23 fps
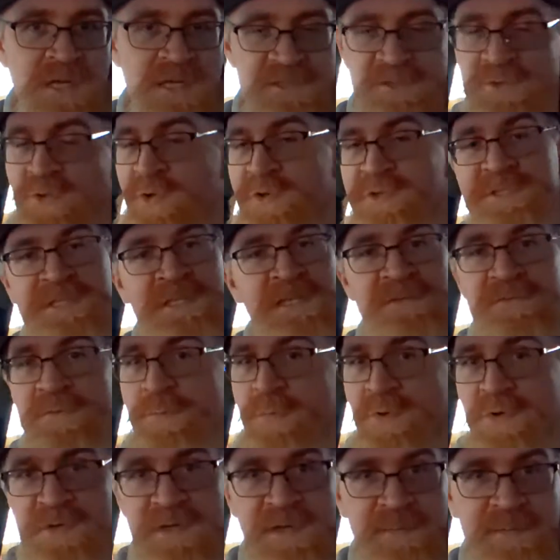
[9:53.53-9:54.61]
always another book
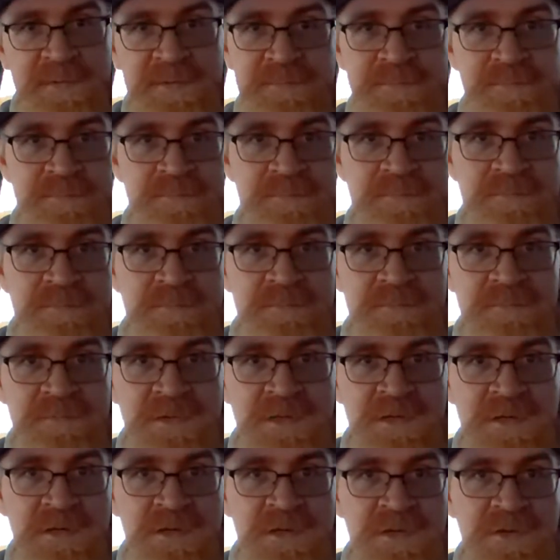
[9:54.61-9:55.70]
coming.
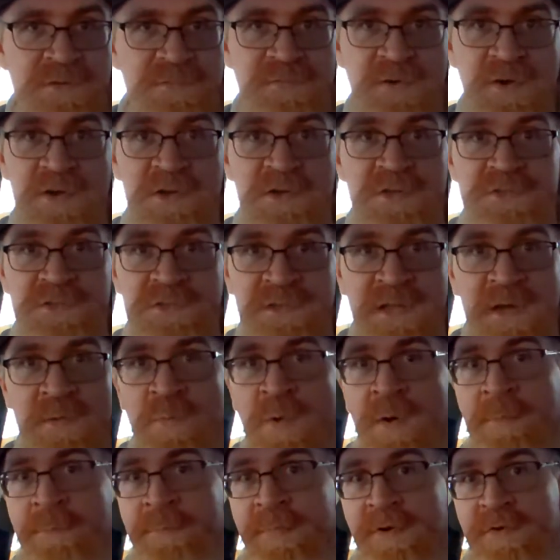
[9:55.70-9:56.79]
If you focus on that one
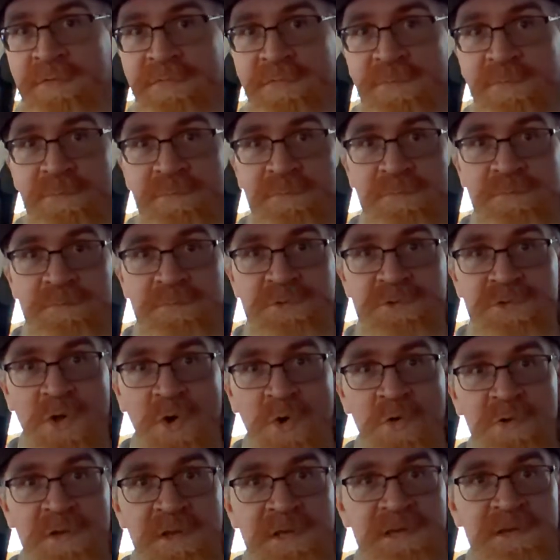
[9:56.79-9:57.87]
book
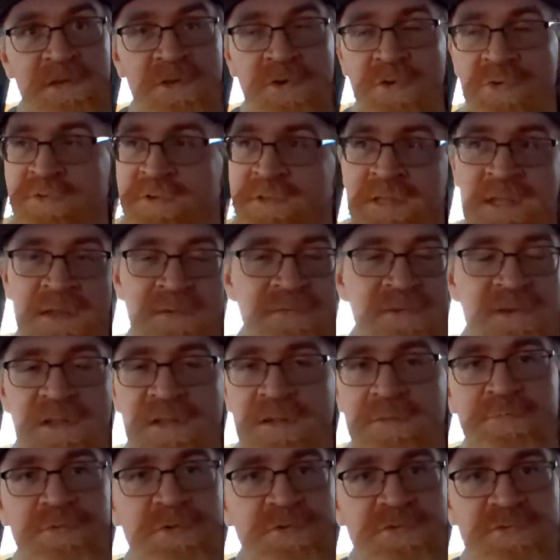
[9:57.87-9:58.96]
solely, you're never going to
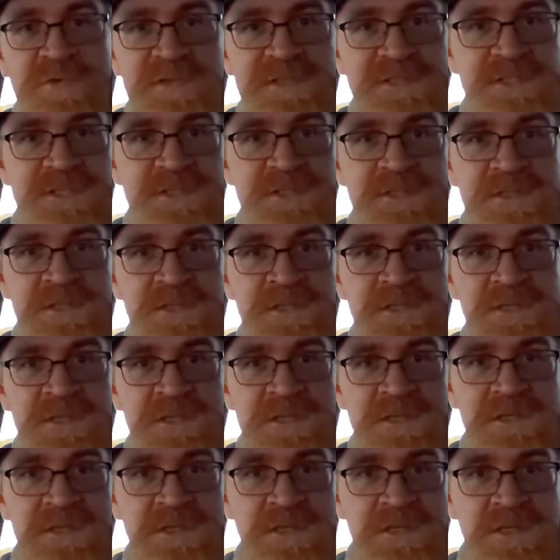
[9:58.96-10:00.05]
progress.
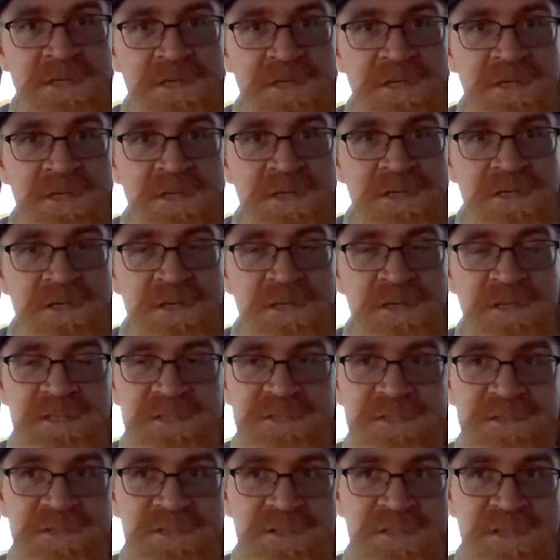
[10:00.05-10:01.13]
it's,
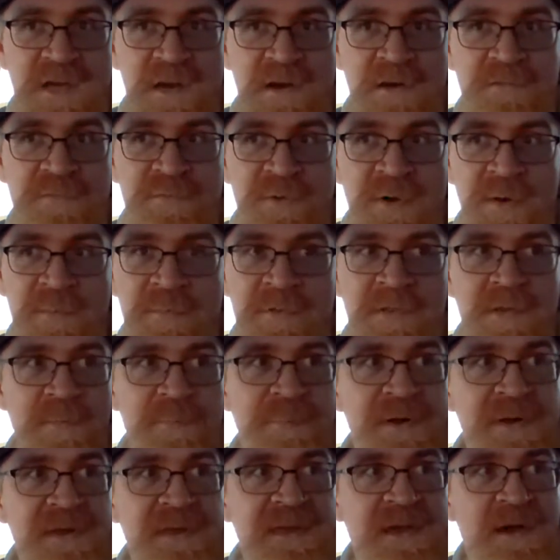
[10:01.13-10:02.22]
you know, I'm a little bit
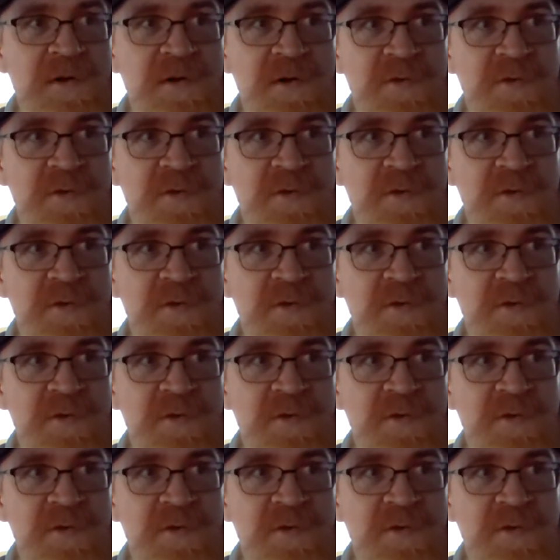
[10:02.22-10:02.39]
guilty of